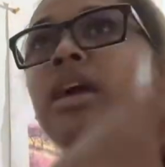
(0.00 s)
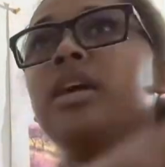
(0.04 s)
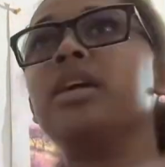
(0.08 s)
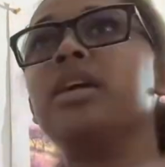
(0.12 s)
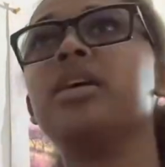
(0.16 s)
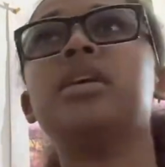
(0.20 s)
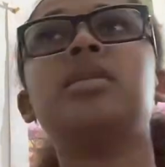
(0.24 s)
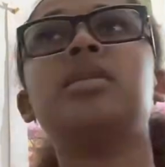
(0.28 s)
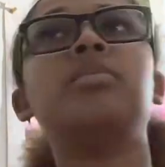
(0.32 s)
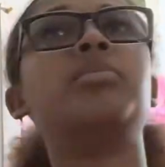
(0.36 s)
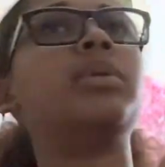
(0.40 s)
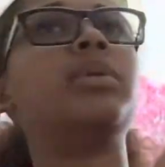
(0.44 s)

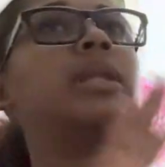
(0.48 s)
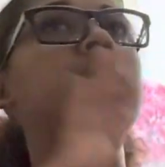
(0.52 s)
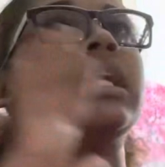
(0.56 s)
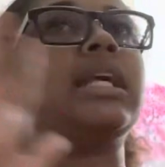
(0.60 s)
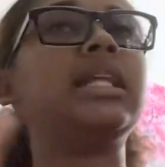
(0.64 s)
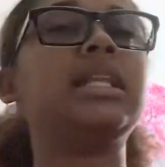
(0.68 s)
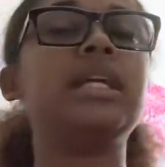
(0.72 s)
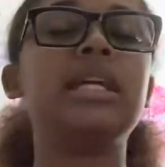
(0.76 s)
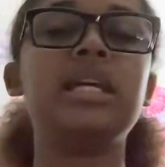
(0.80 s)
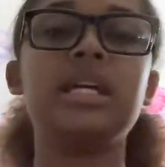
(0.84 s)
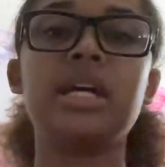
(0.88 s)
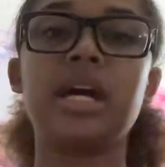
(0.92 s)

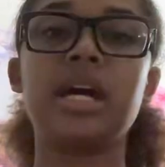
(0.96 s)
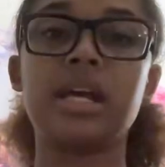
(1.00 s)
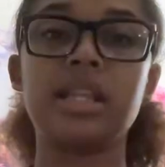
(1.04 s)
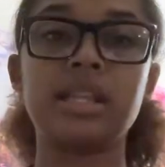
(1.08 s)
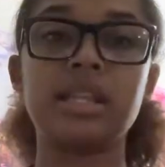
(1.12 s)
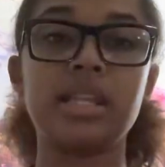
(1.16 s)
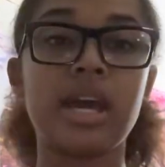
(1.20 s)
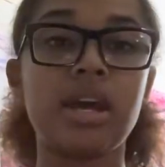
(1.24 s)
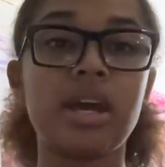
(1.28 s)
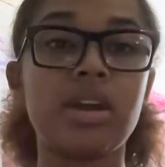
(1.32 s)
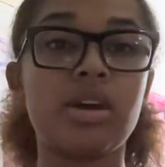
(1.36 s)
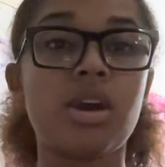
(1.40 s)
completely cut
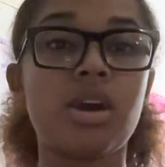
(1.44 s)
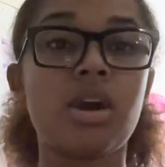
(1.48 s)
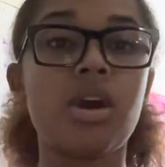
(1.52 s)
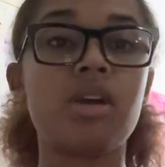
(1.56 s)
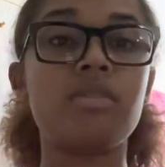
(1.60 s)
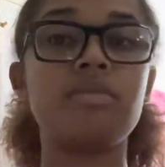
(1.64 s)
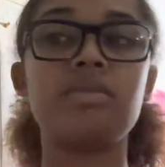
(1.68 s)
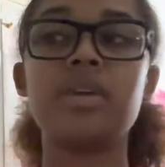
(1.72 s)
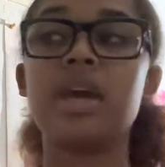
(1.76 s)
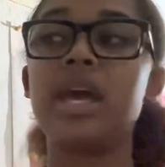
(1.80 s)
that off